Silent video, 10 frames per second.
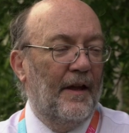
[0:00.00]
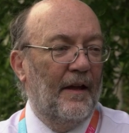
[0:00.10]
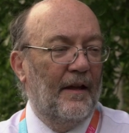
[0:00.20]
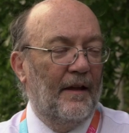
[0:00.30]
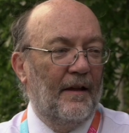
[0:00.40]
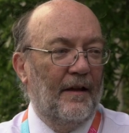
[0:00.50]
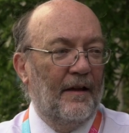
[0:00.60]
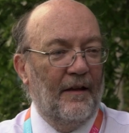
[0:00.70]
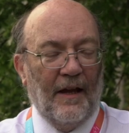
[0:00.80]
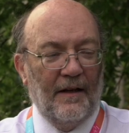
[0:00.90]
the,
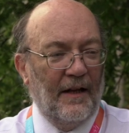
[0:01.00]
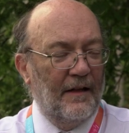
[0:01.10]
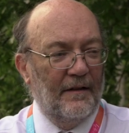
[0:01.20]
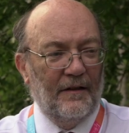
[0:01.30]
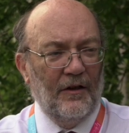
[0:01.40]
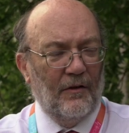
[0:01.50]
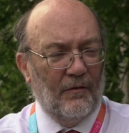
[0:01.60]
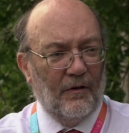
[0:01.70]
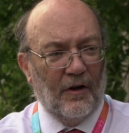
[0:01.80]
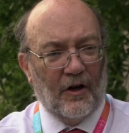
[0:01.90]
and, and, you
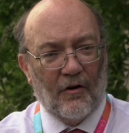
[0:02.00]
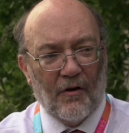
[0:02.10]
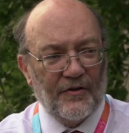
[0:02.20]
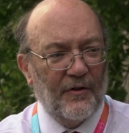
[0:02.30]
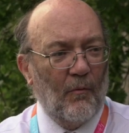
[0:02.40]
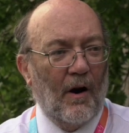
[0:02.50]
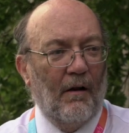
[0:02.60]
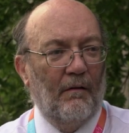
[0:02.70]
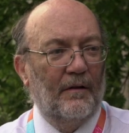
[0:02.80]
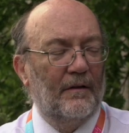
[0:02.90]
know, across the
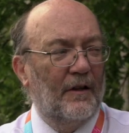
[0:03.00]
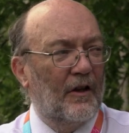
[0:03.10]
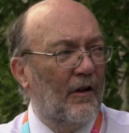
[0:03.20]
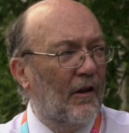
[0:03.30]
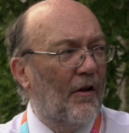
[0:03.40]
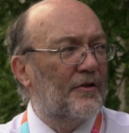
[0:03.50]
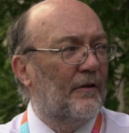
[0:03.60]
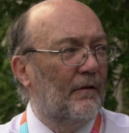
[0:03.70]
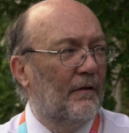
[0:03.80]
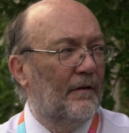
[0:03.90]
world,
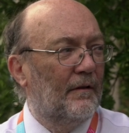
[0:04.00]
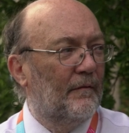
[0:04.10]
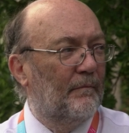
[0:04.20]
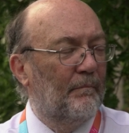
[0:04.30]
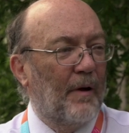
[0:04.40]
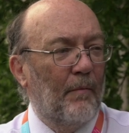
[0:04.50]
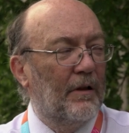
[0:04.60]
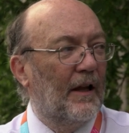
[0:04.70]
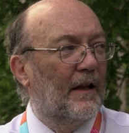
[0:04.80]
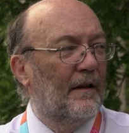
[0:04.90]
colossal
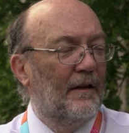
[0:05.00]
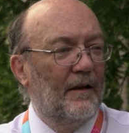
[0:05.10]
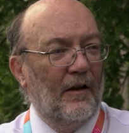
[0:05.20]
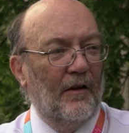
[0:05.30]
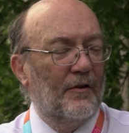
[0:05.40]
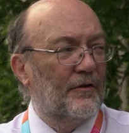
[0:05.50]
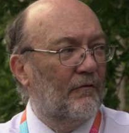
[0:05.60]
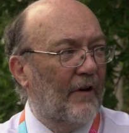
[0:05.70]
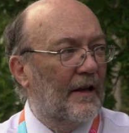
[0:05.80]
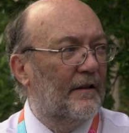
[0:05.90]
public,
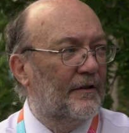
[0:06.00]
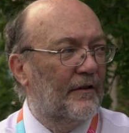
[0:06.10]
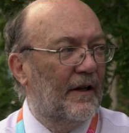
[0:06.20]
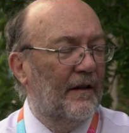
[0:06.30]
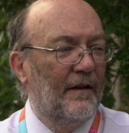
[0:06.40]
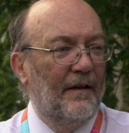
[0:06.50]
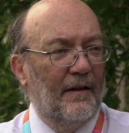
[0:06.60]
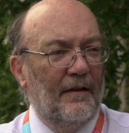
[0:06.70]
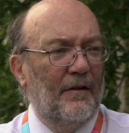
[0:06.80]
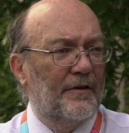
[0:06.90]
colossal regulatory,
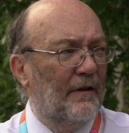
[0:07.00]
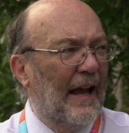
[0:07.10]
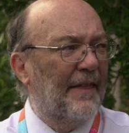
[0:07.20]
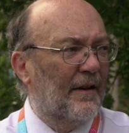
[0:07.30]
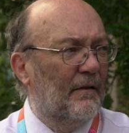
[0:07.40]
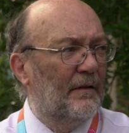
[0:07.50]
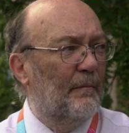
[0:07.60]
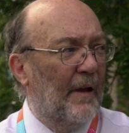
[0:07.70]
colossal ethical